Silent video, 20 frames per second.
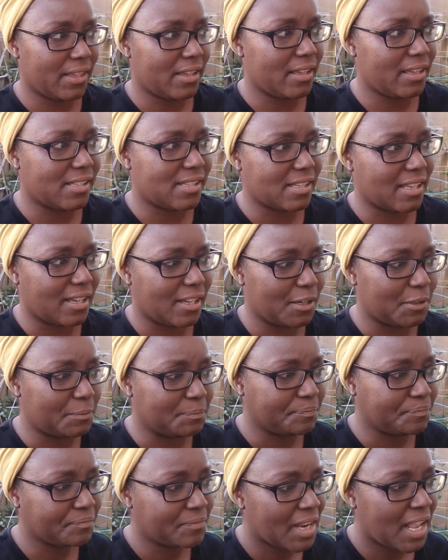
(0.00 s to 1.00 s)
It's a,
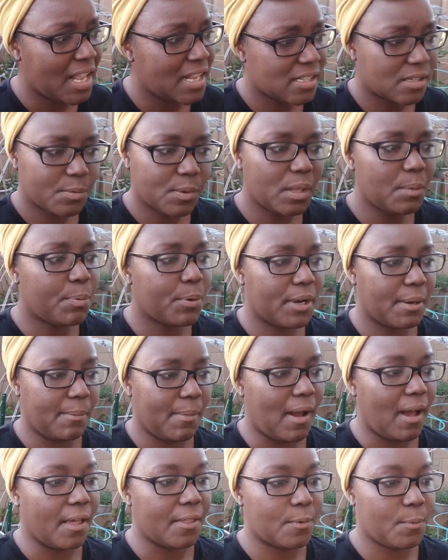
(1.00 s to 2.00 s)
um, it's really pretty
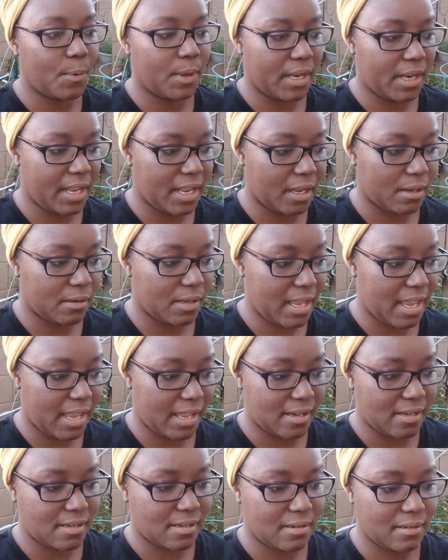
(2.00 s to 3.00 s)
moth when it,
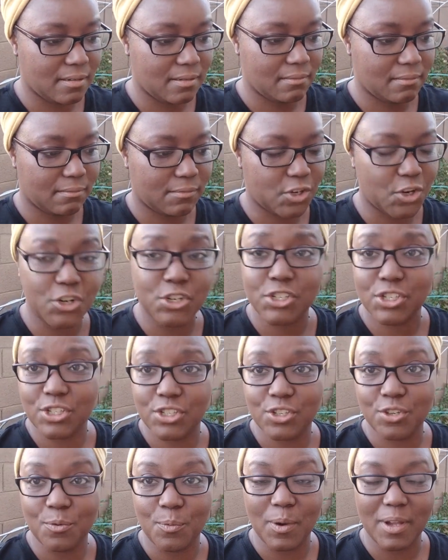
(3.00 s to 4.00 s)
it turns
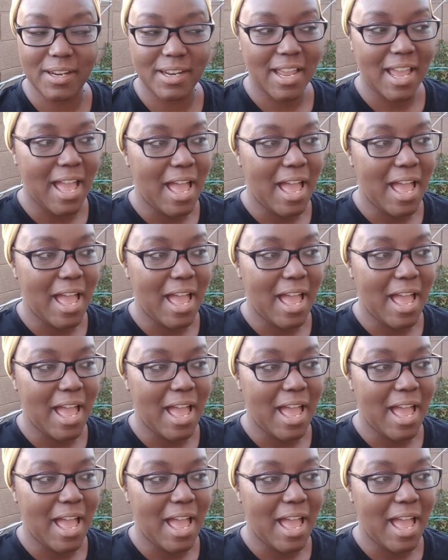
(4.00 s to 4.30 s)
into one.